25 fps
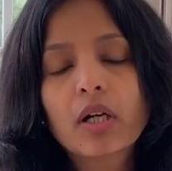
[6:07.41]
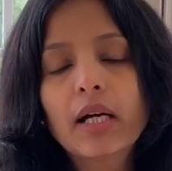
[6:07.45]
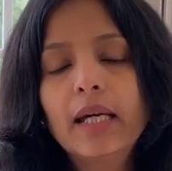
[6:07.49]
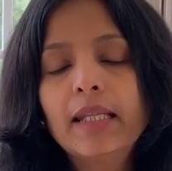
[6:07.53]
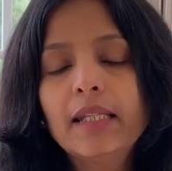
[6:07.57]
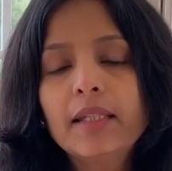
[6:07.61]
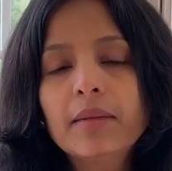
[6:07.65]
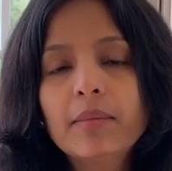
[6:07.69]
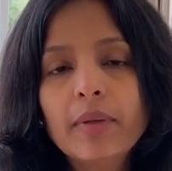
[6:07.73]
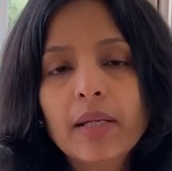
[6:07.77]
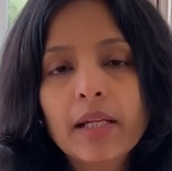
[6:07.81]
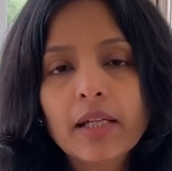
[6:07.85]

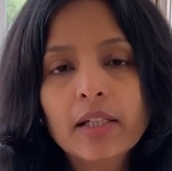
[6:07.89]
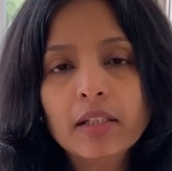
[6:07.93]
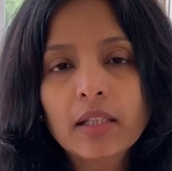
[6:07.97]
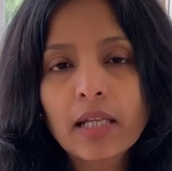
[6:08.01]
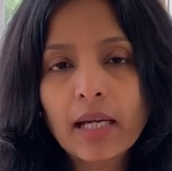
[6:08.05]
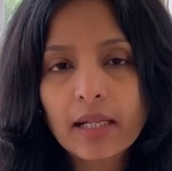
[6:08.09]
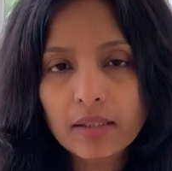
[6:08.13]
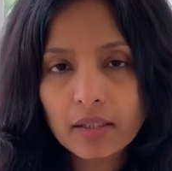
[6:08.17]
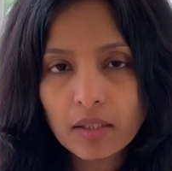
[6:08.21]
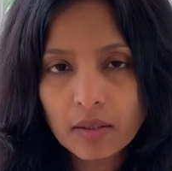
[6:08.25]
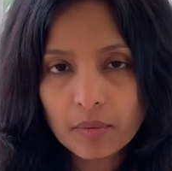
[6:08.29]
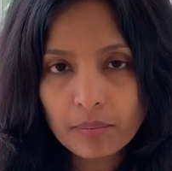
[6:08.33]
Eliminate
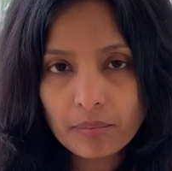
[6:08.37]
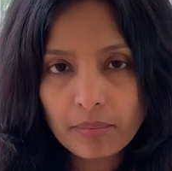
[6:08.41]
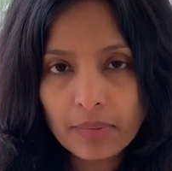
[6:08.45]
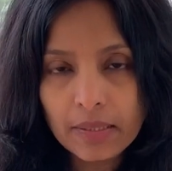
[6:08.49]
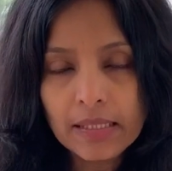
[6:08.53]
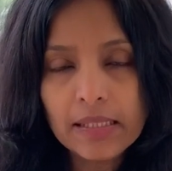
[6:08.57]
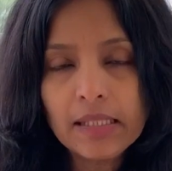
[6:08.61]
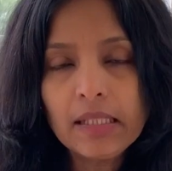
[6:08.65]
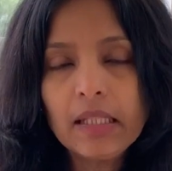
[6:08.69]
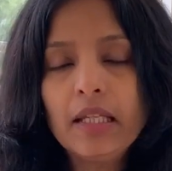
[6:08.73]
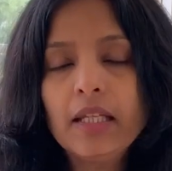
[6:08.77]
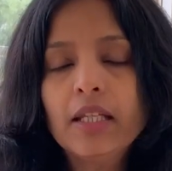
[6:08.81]
that
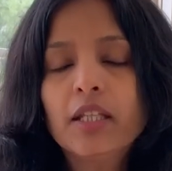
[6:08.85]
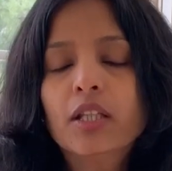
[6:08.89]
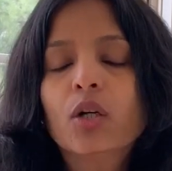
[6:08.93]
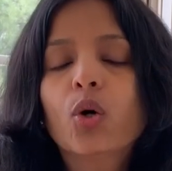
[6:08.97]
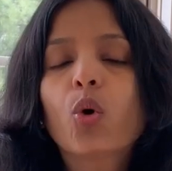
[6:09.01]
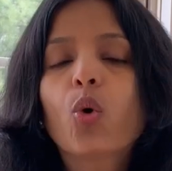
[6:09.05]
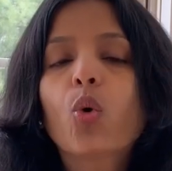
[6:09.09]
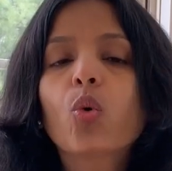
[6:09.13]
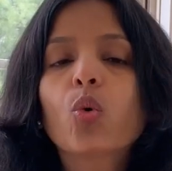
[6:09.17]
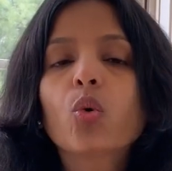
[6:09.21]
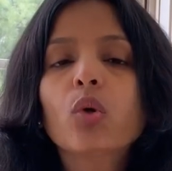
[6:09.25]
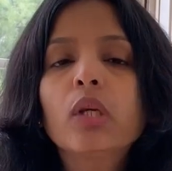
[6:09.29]
completely. The
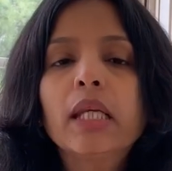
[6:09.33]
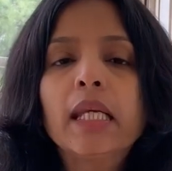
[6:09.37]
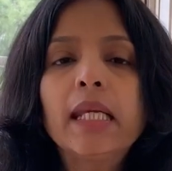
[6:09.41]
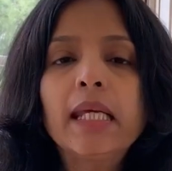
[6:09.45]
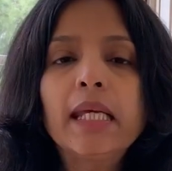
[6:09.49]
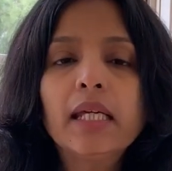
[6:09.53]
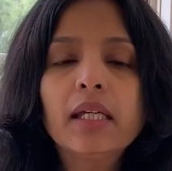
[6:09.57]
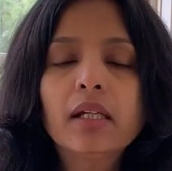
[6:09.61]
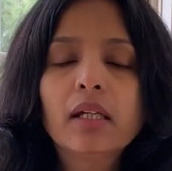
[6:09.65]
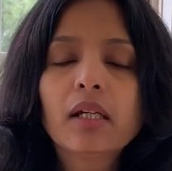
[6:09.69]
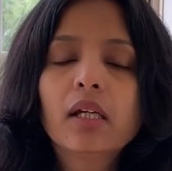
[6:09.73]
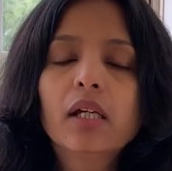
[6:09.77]

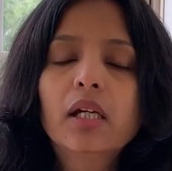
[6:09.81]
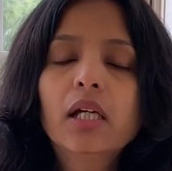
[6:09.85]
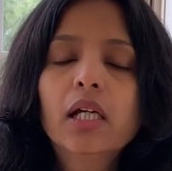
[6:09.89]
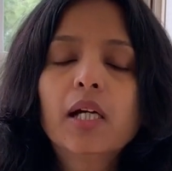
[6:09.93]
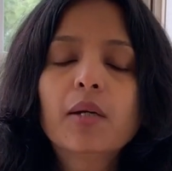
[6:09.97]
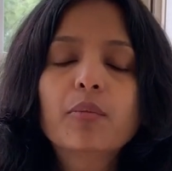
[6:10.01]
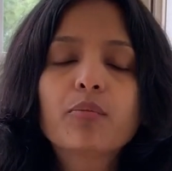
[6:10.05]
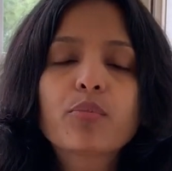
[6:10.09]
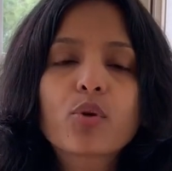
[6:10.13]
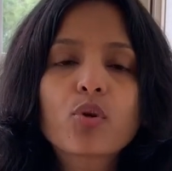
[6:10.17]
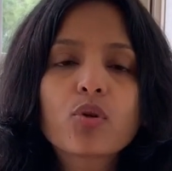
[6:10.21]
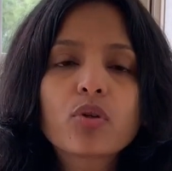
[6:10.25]
only
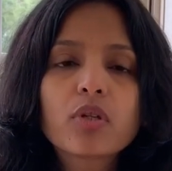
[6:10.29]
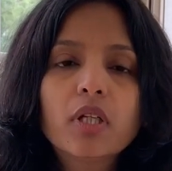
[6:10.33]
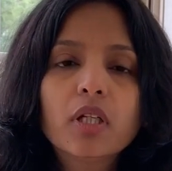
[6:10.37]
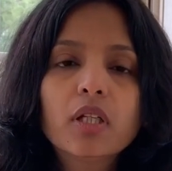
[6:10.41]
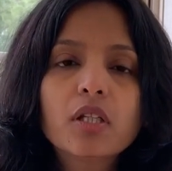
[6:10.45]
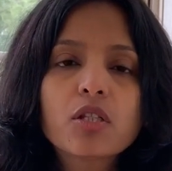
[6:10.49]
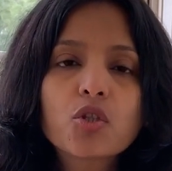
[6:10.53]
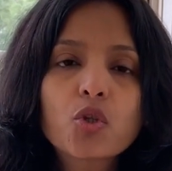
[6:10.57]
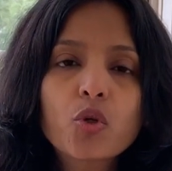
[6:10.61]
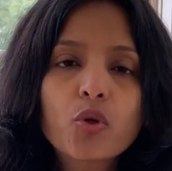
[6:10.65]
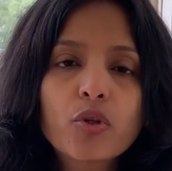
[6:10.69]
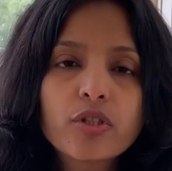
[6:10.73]

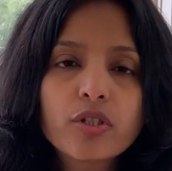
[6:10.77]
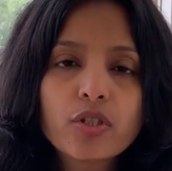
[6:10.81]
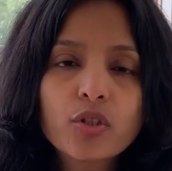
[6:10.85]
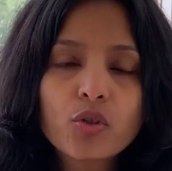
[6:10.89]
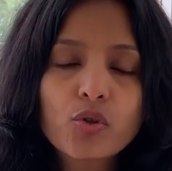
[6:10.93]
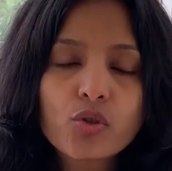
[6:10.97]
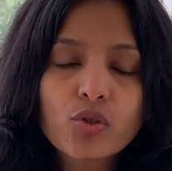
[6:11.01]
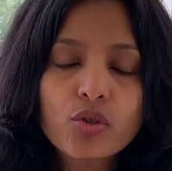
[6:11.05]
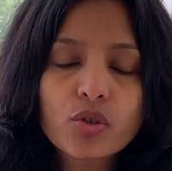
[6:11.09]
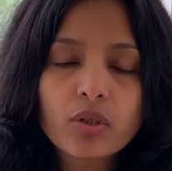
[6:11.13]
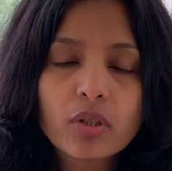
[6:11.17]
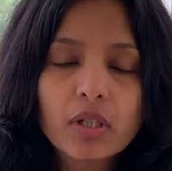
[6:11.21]
protein source you
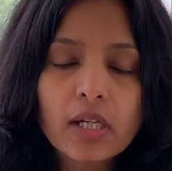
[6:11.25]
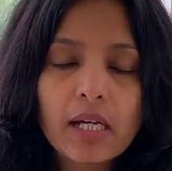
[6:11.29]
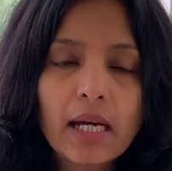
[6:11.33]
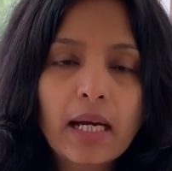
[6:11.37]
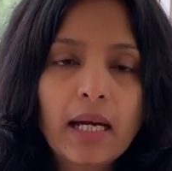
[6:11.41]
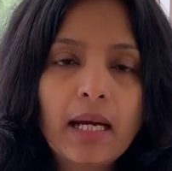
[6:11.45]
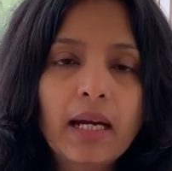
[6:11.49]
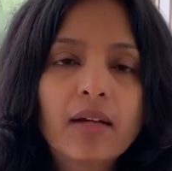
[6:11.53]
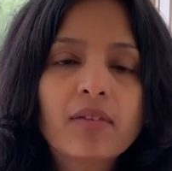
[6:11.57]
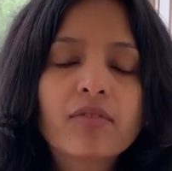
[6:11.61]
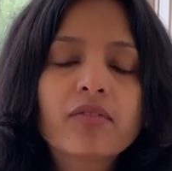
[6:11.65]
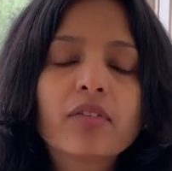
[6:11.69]
should
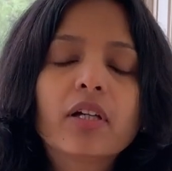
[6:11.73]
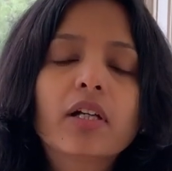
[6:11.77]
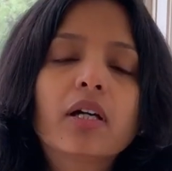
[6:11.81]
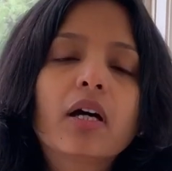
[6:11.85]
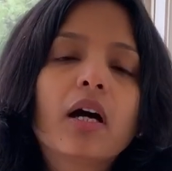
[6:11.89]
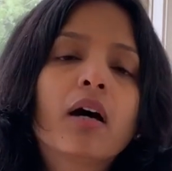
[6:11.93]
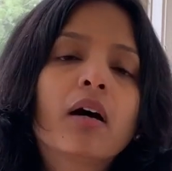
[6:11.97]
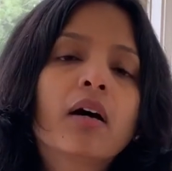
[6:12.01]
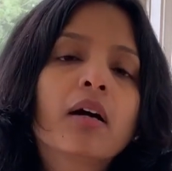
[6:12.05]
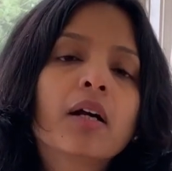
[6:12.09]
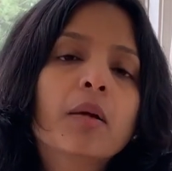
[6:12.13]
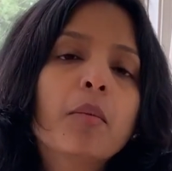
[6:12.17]
have
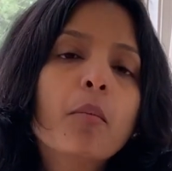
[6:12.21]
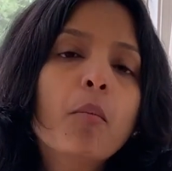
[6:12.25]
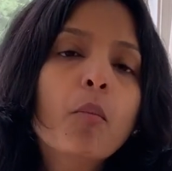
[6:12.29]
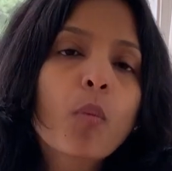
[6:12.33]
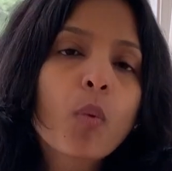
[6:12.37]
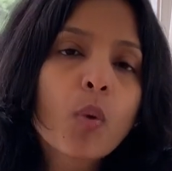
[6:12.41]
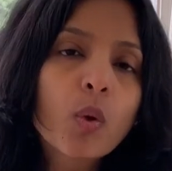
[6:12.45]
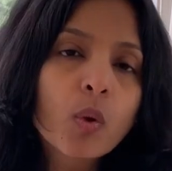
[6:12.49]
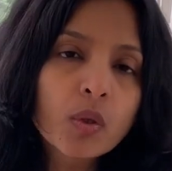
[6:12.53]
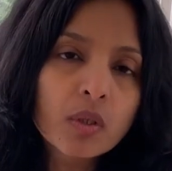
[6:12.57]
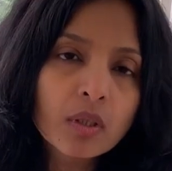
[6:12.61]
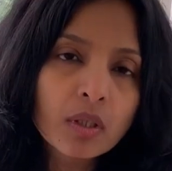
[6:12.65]
are
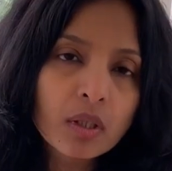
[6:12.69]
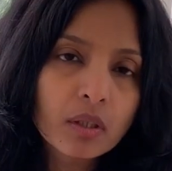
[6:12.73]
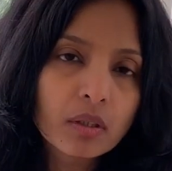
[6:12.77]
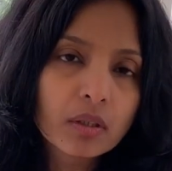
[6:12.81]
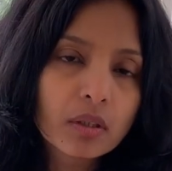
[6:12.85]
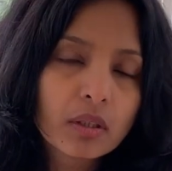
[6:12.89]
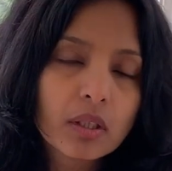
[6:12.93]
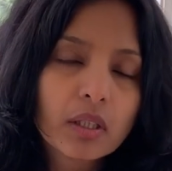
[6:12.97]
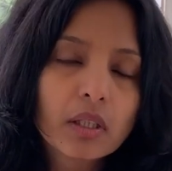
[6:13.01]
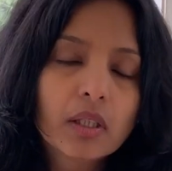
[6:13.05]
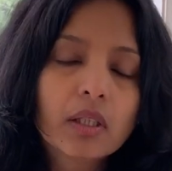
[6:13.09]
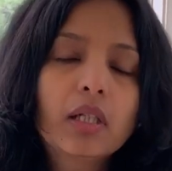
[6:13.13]
moong
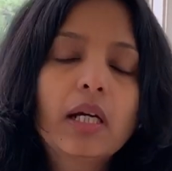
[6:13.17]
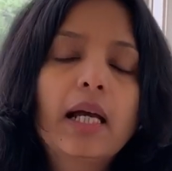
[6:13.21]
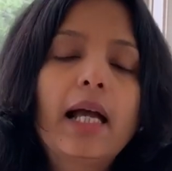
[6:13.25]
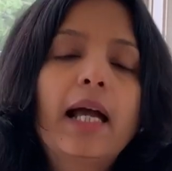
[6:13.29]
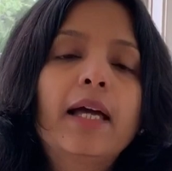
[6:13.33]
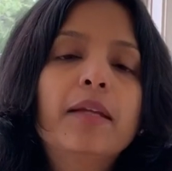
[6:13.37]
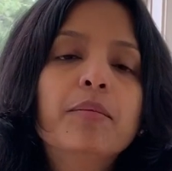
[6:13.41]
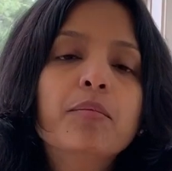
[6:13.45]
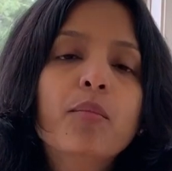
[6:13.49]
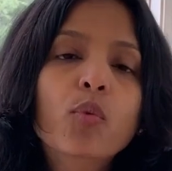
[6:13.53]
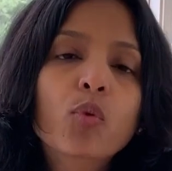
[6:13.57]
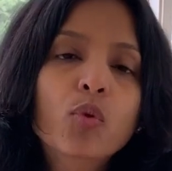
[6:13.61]

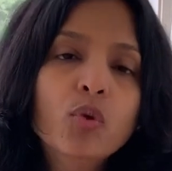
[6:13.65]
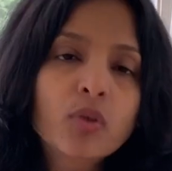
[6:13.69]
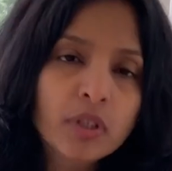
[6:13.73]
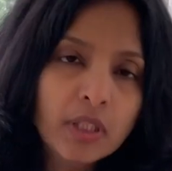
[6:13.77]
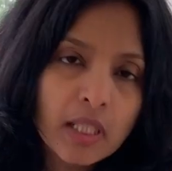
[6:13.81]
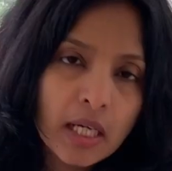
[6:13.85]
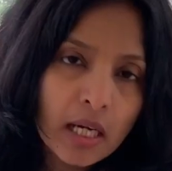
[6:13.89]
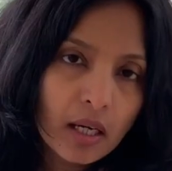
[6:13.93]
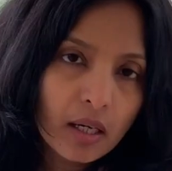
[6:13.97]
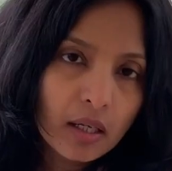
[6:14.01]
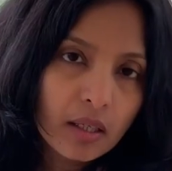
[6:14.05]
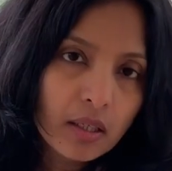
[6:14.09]
and moong
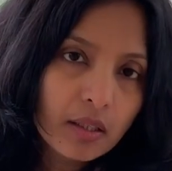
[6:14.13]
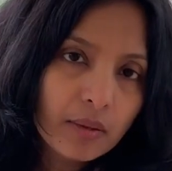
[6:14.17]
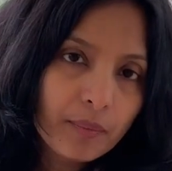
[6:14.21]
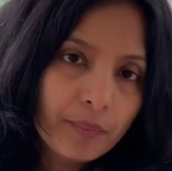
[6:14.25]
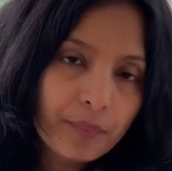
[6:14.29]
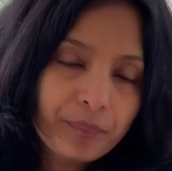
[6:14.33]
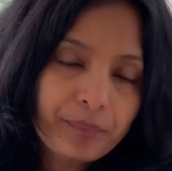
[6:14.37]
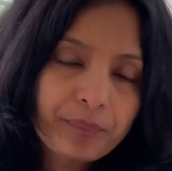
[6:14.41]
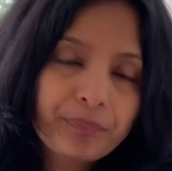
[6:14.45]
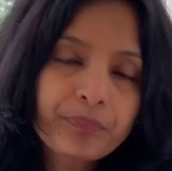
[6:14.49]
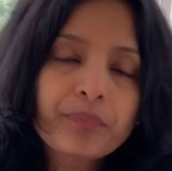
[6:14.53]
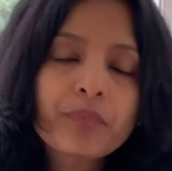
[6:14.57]
dal.
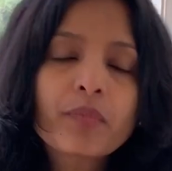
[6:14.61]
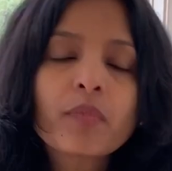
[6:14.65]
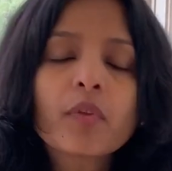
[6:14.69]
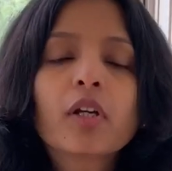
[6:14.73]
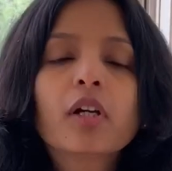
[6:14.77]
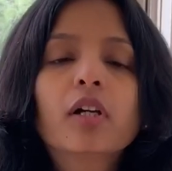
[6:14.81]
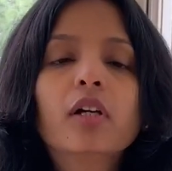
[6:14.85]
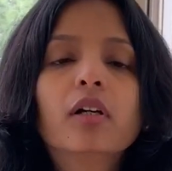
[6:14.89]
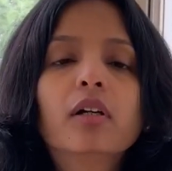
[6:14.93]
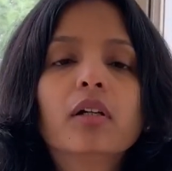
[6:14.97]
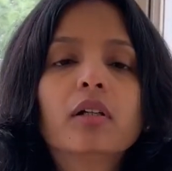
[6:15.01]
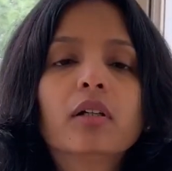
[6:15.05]

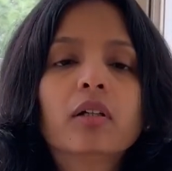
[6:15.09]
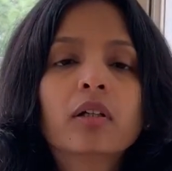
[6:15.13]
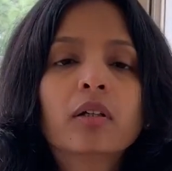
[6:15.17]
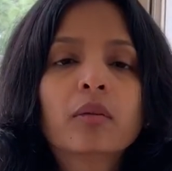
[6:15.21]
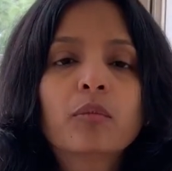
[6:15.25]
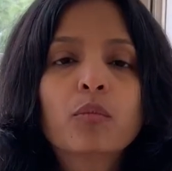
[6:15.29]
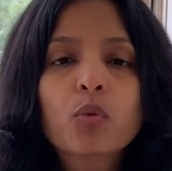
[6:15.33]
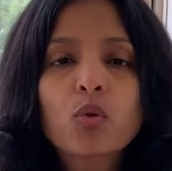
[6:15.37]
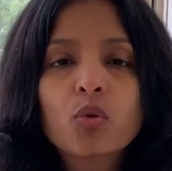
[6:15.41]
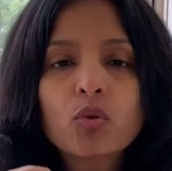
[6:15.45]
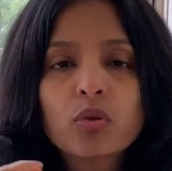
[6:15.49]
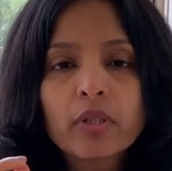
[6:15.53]

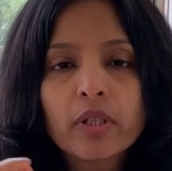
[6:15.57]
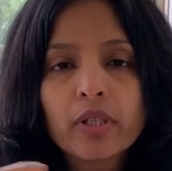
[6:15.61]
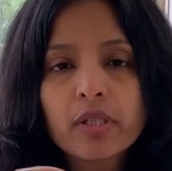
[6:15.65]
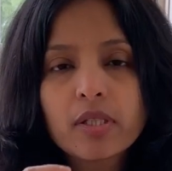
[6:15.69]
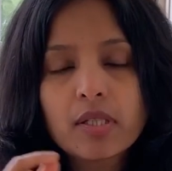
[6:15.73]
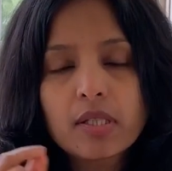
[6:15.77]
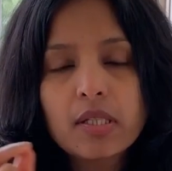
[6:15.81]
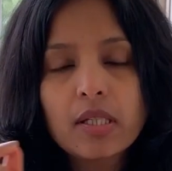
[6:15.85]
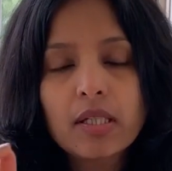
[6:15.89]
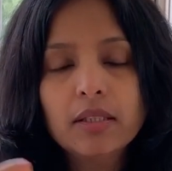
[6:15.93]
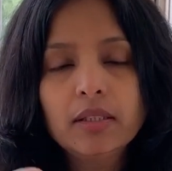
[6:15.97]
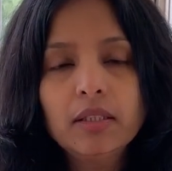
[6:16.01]
Moong
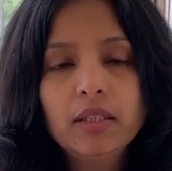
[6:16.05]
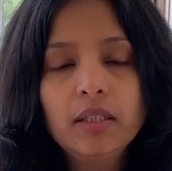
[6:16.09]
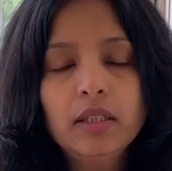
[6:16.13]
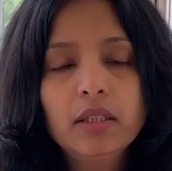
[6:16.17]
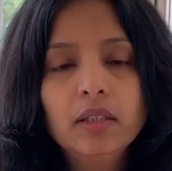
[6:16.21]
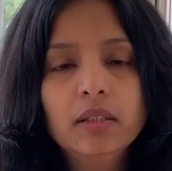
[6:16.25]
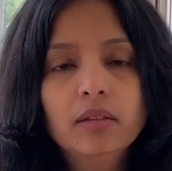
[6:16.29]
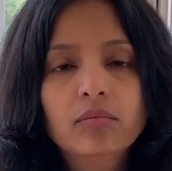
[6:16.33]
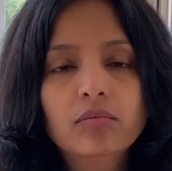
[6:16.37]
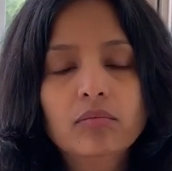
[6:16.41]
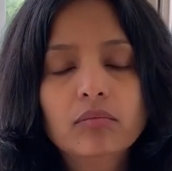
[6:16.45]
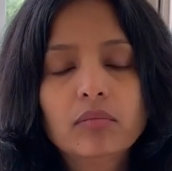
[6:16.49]
is like the